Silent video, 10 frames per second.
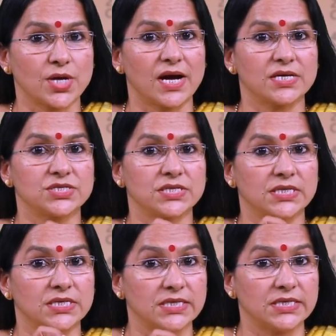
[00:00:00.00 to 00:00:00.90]
charged
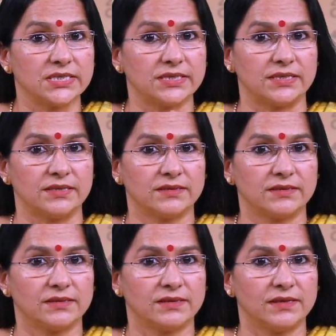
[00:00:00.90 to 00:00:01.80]
kernel.
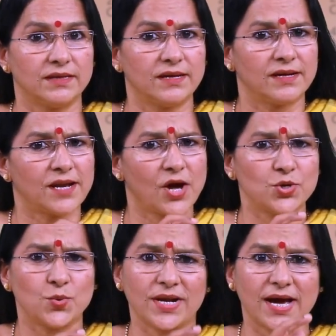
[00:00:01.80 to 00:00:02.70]
Now,
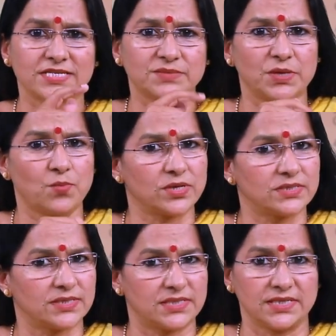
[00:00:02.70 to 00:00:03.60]
you will ask me
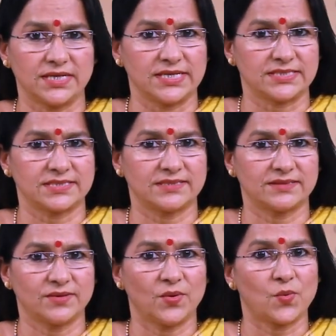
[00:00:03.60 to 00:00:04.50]
what kernel is.
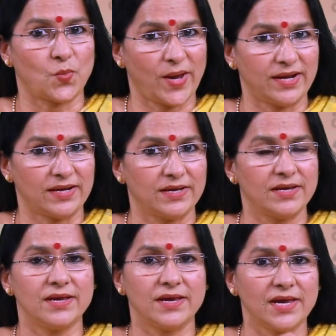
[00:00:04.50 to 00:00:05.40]
Well,
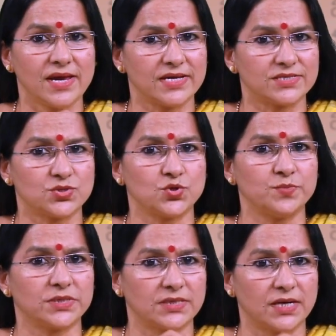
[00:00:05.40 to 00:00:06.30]
he
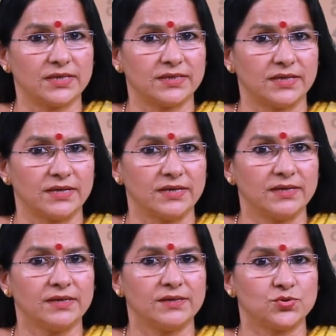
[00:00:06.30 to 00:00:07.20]
assumed kernel
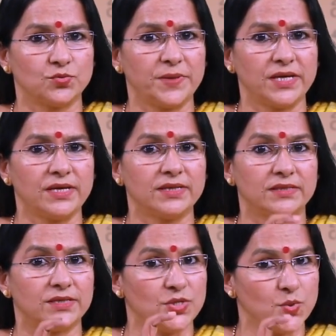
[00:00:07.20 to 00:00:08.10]
to be
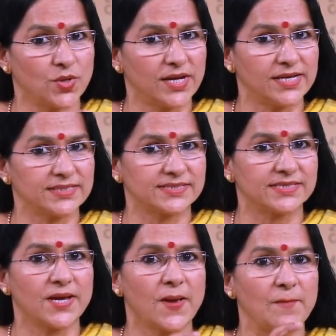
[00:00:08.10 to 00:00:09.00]
the nucleus
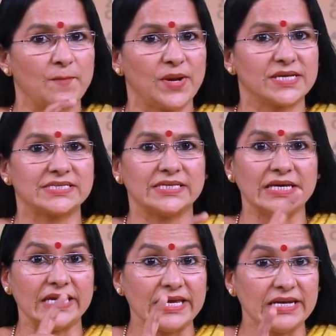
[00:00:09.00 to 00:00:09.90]
plus the
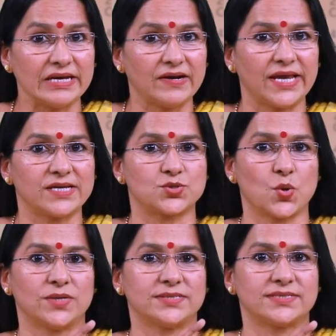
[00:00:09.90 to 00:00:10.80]
inner
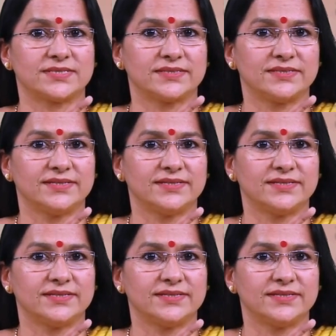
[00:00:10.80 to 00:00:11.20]
electrons